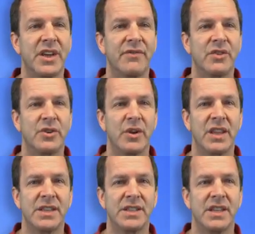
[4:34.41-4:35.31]
after doing
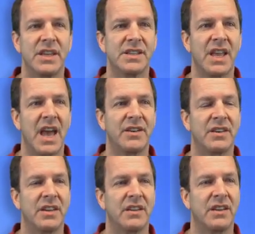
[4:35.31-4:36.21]
this is that
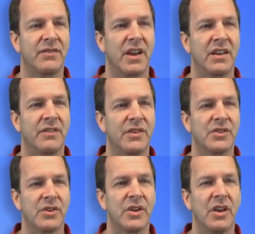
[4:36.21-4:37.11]
if I
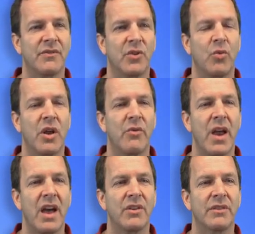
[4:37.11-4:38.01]
show you here, after one
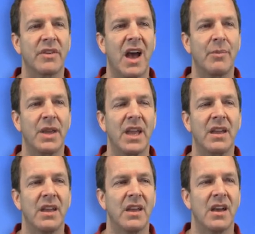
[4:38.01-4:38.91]
round of copying,
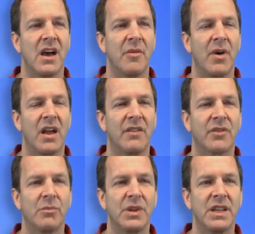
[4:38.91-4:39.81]
I'll have
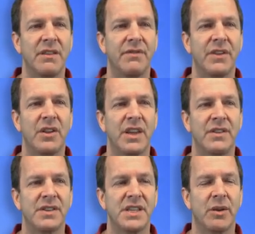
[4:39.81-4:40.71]
completely filled in
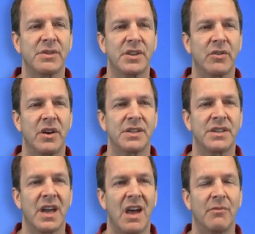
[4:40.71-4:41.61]
the sequence across the
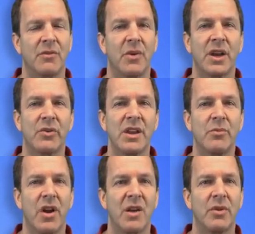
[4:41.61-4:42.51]
top from my green
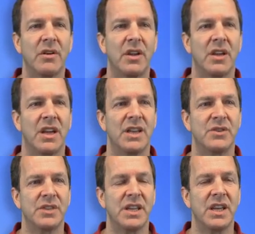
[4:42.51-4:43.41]
primer, as you
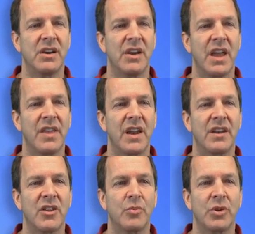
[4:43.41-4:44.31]
see here, and then
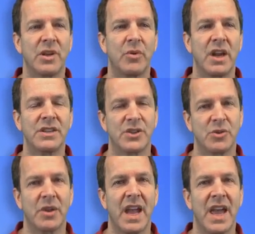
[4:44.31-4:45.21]
another polymerase,
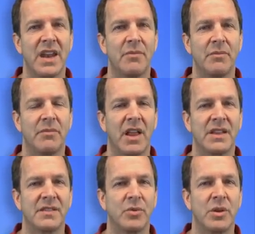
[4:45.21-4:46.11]
assuming I added
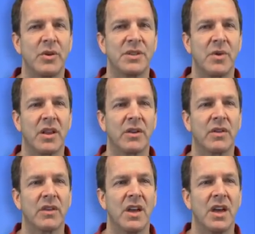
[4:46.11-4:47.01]
lots of polymerase
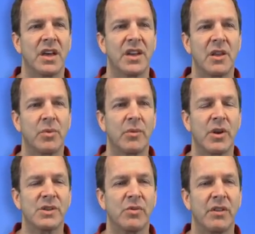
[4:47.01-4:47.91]
molecules, another
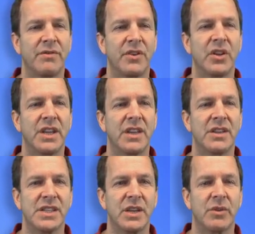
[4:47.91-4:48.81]
polymerase will have filled in the
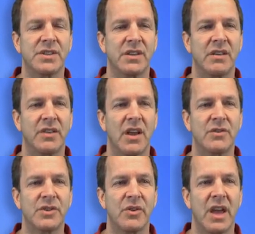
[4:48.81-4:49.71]
sequence of the other
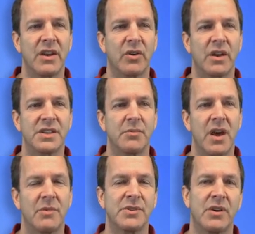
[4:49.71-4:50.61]
strand across the
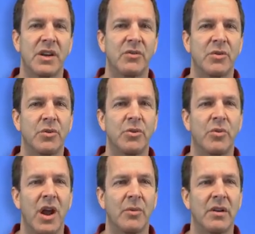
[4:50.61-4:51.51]
bottom, starting with the blue
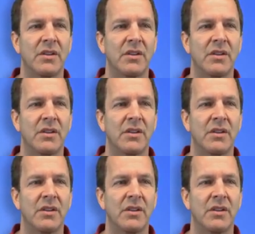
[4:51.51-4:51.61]
primer.